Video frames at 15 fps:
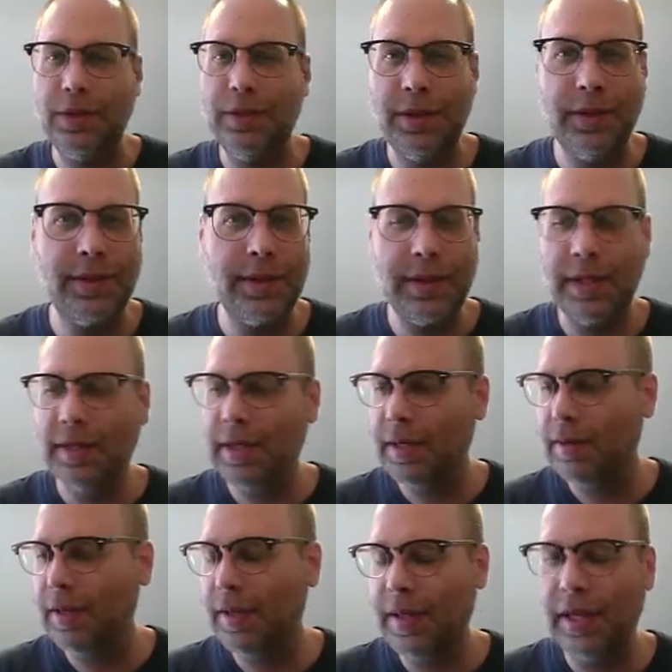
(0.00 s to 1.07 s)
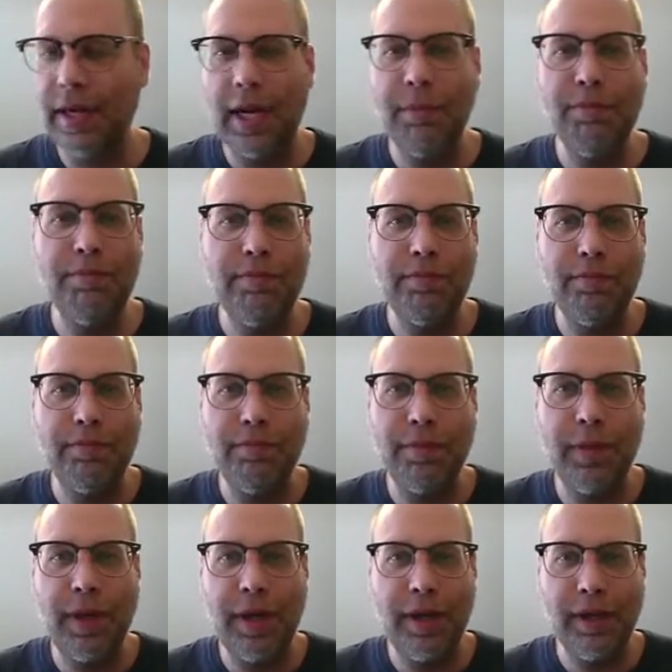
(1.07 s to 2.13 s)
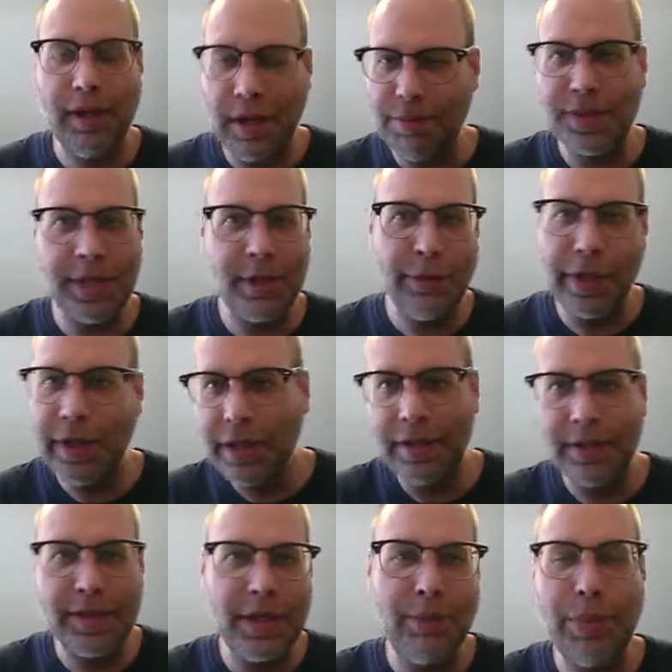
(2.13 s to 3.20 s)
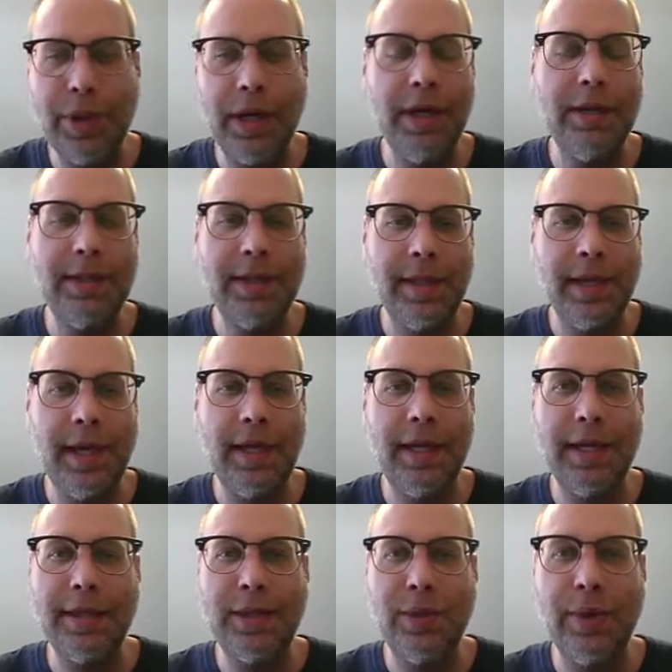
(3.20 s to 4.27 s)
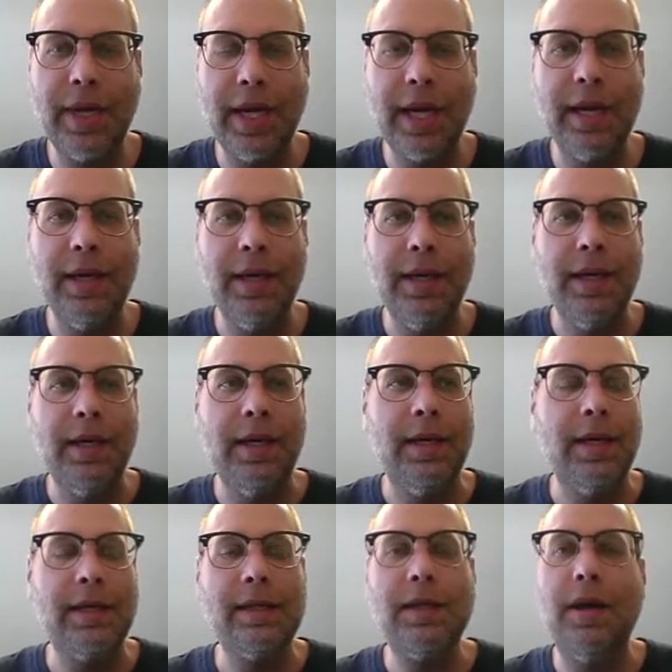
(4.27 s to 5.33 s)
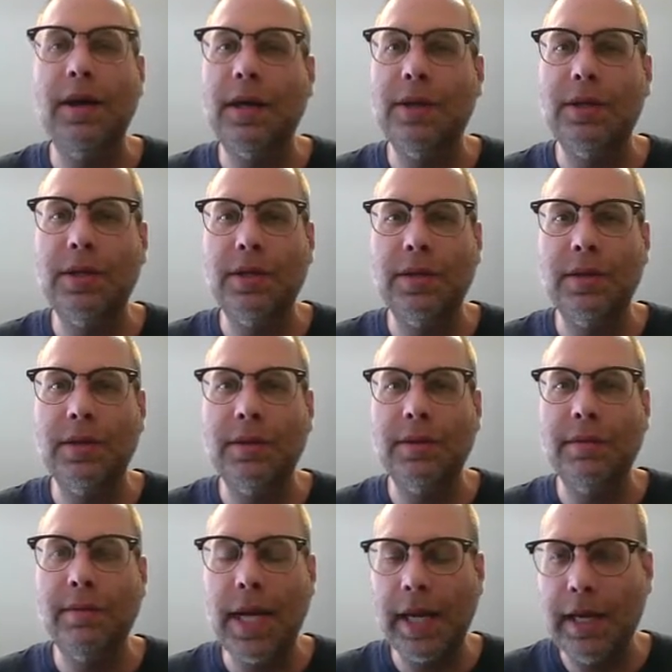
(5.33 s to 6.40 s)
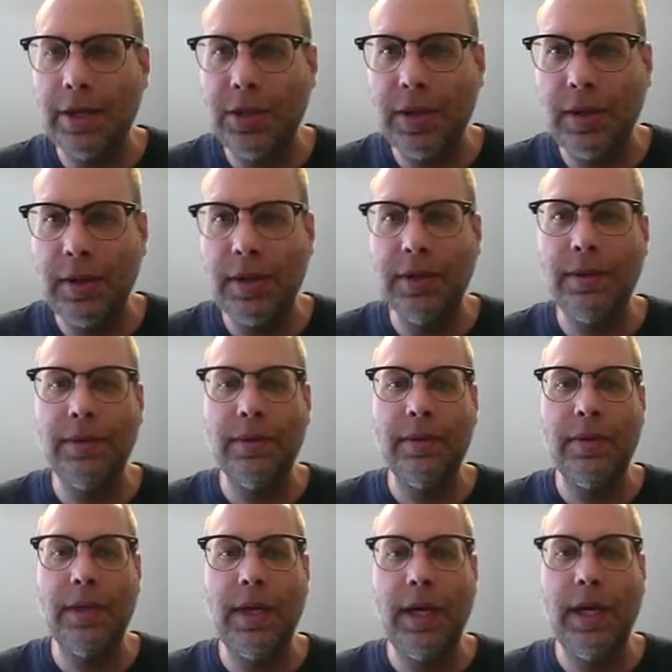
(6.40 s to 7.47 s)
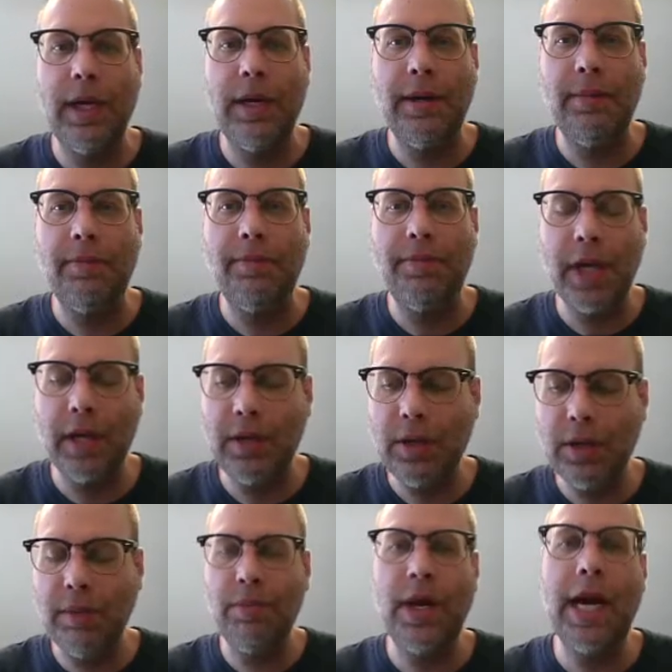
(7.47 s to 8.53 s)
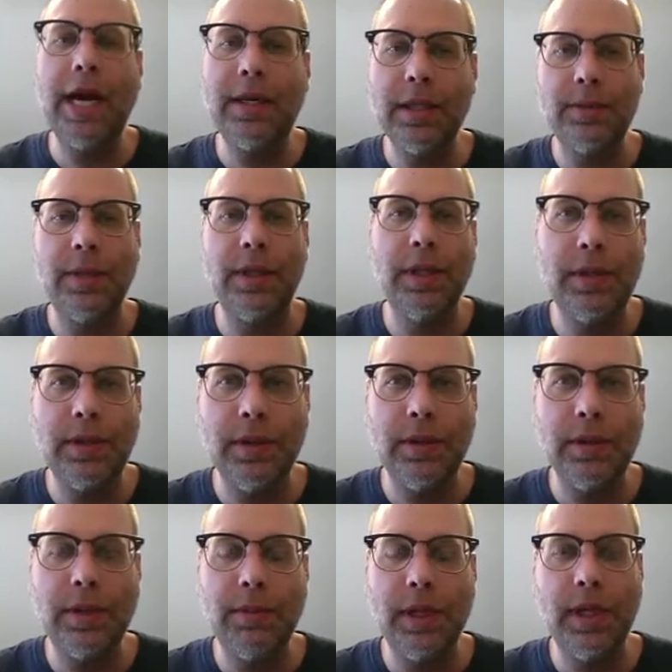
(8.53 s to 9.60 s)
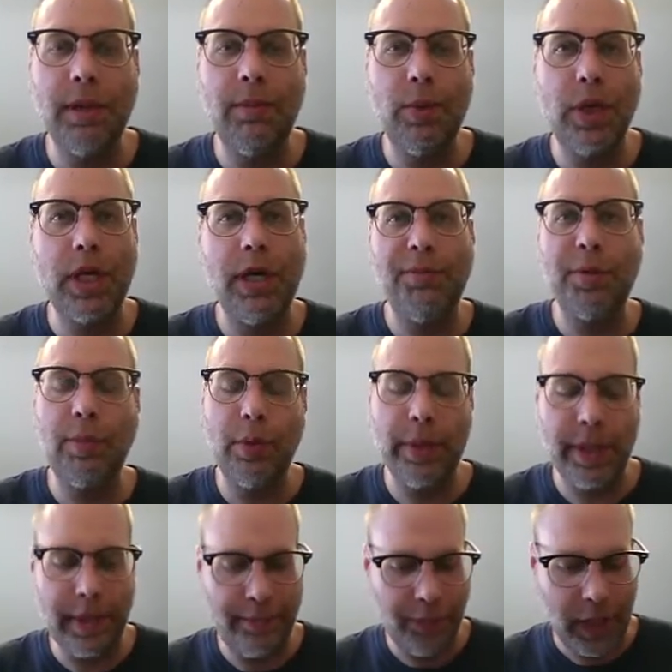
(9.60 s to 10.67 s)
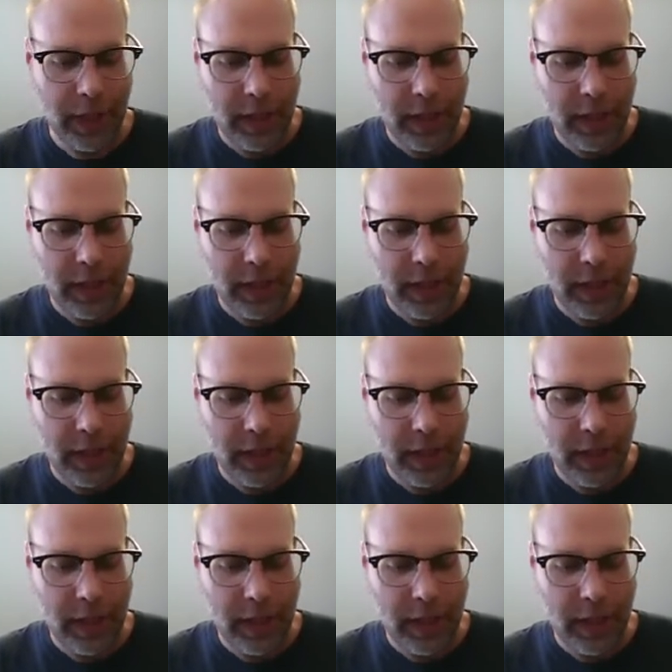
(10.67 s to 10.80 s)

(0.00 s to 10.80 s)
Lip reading: You'll see that I'm clumsy with it in some parts, and that's okay, as long as you make it your own, and you can practice with it too to become more comfortable with it.